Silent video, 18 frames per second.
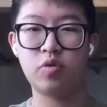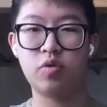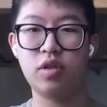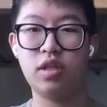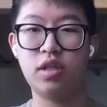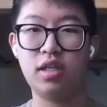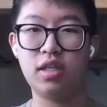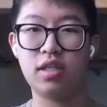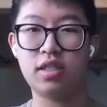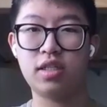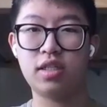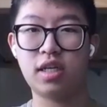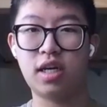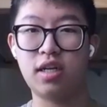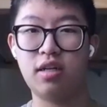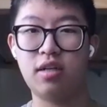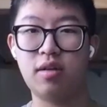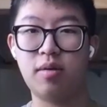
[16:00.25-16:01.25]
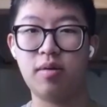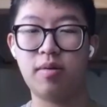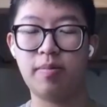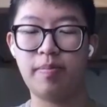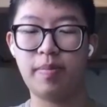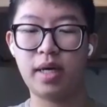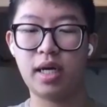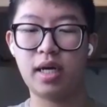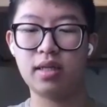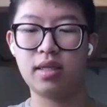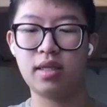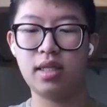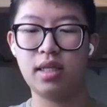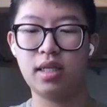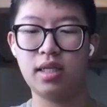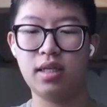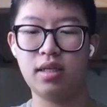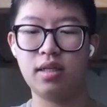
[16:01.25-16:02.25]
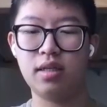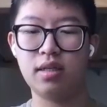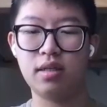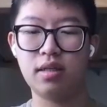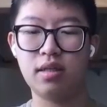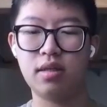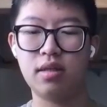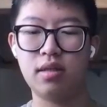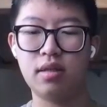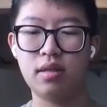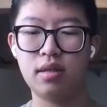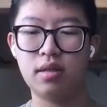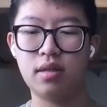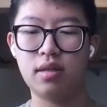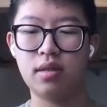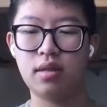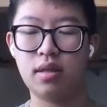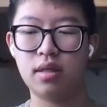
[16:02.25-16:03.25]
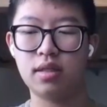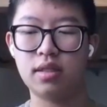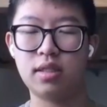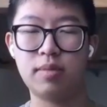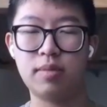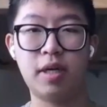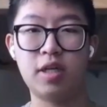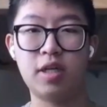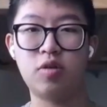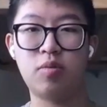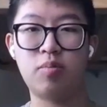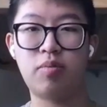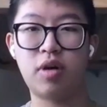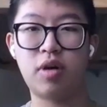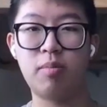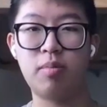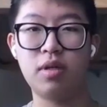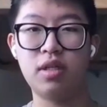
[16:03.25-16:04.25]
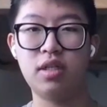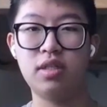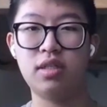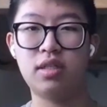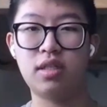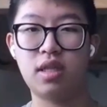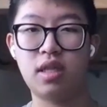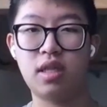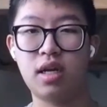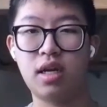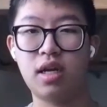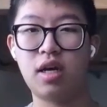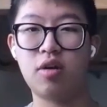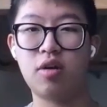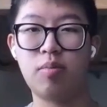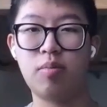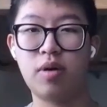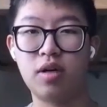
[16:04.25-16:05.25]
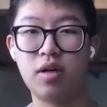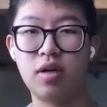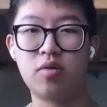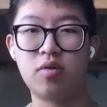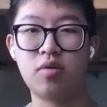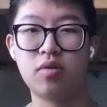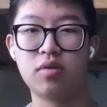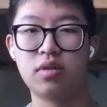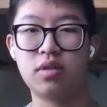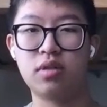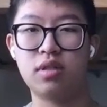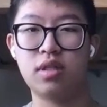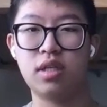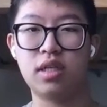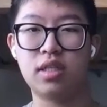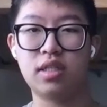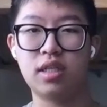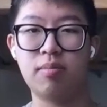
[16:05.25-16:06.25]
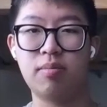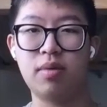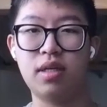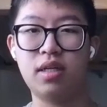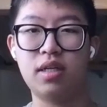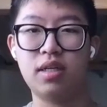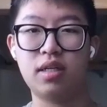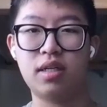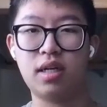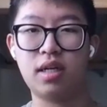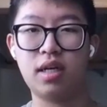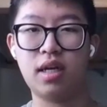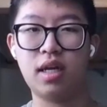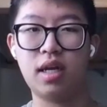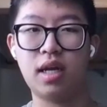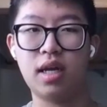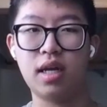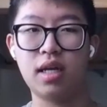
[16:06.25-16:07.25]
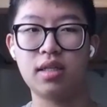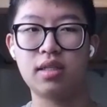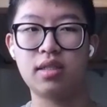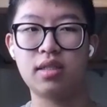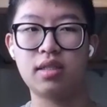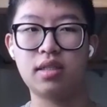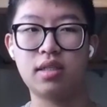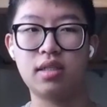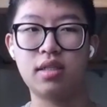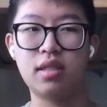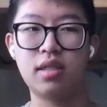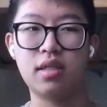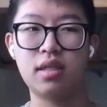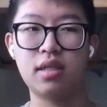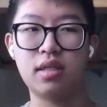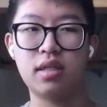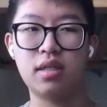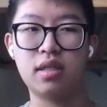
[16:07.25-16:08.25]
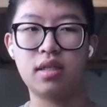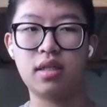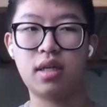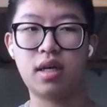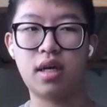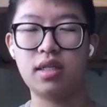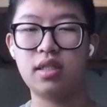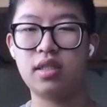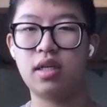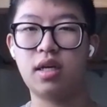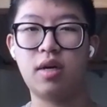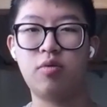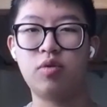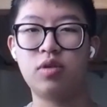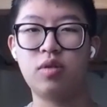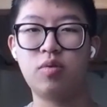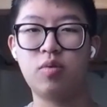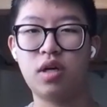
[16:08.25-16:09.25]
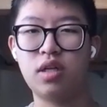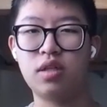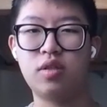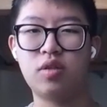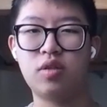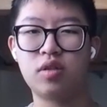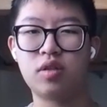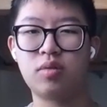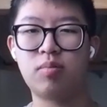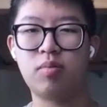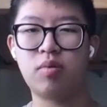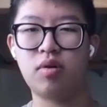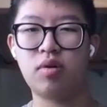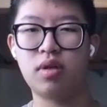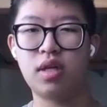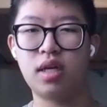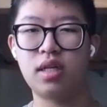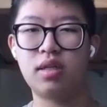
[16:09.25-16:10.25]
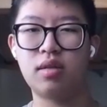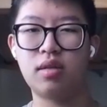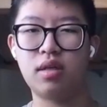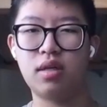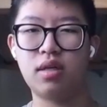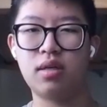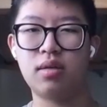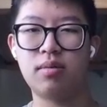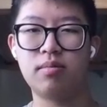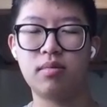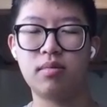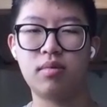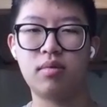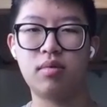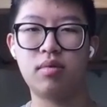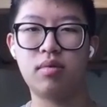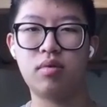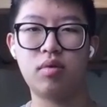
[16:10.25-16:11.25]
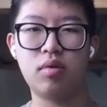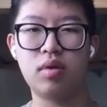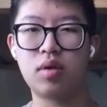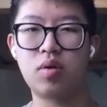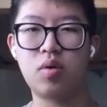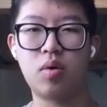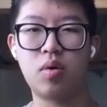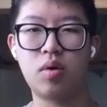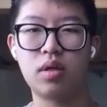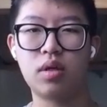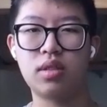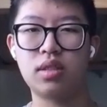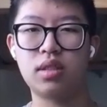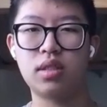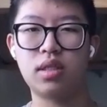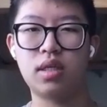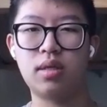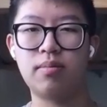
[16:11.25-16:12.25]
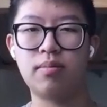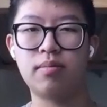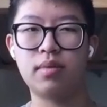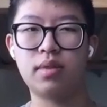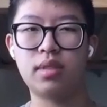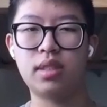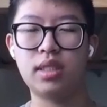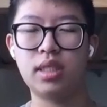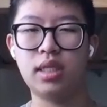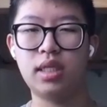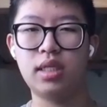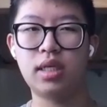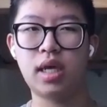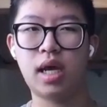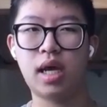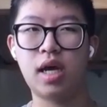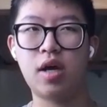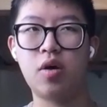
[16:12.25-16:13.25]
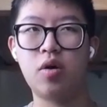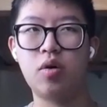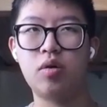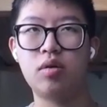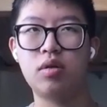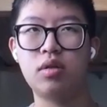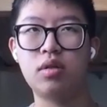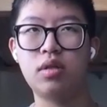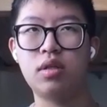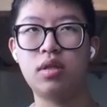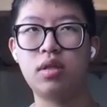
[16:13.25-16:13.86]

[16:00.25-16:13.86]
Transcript: was really excited about the special properties that nanoparticles exhibit, and I really wanted to explore that through the course, see how